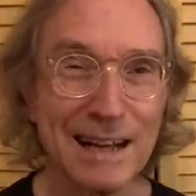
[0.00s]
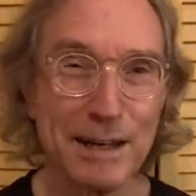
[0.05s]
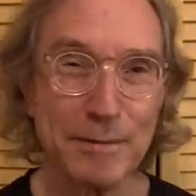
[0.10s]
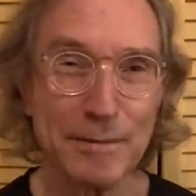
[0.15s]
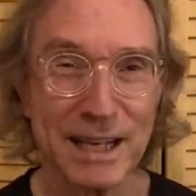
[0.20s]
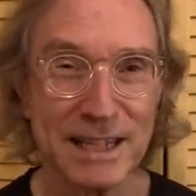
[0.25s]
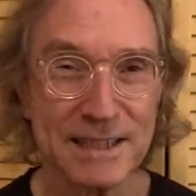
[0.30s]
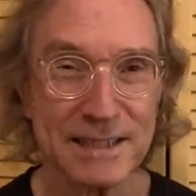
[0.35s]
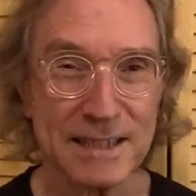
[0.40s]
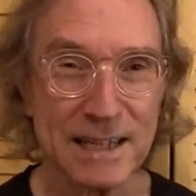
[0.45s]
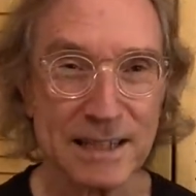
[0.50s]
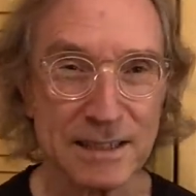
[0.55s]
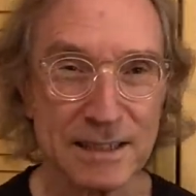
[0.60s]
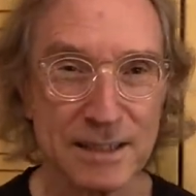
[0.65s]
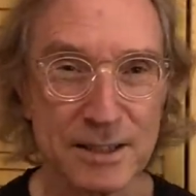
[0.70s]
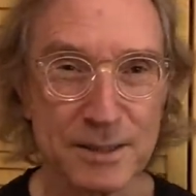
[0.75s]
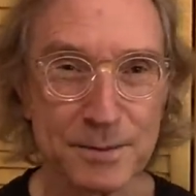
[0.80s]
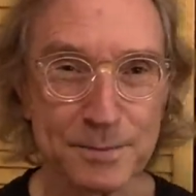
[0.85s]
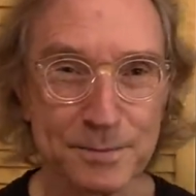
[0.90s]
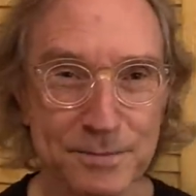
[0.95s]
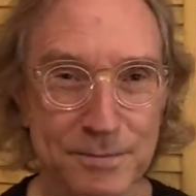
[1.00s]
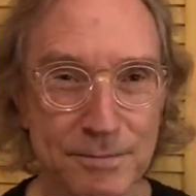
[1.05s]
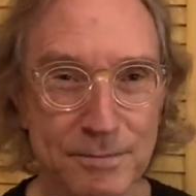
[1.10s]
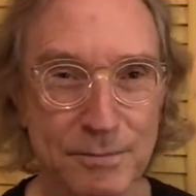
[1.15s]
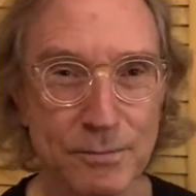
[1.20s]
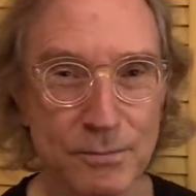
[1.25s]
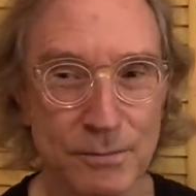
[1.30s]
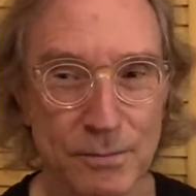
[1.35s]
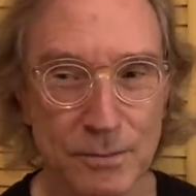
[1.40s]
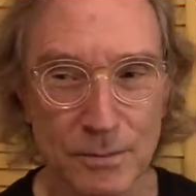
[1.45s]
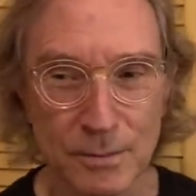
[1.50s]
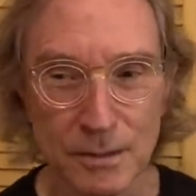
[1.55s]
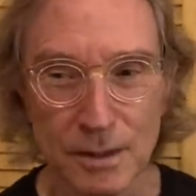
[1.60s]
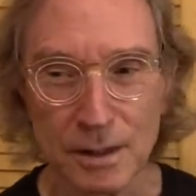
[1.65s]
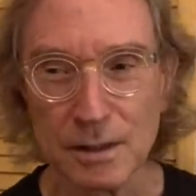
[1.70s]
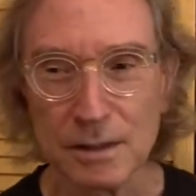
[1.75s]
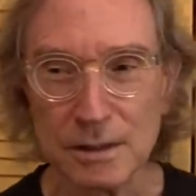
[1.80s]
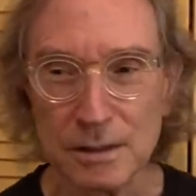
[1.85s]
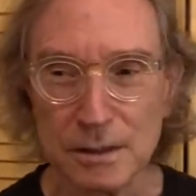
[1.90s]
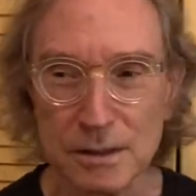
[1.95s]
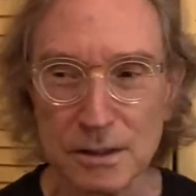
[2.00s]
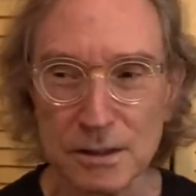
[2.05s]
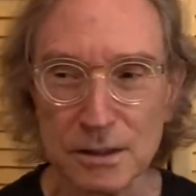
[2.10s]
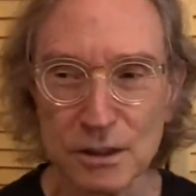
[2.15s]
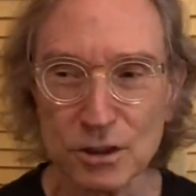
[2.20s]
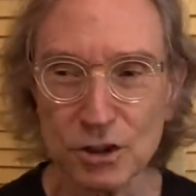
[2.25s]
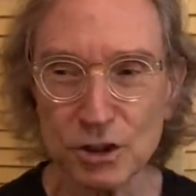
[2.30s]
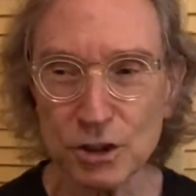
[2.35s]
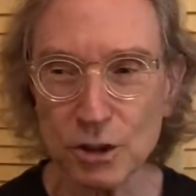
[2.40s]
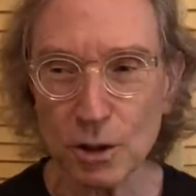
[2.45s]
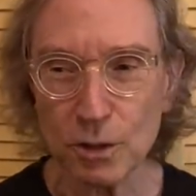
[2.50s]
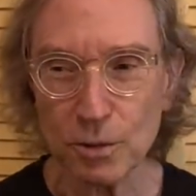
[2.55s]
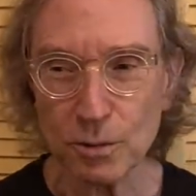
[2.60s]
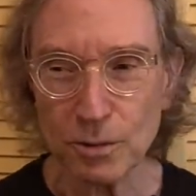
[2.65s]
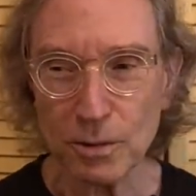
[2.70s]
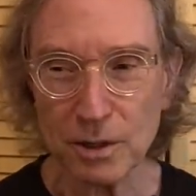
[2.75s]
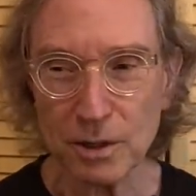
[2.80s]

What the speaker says: of makes sense. So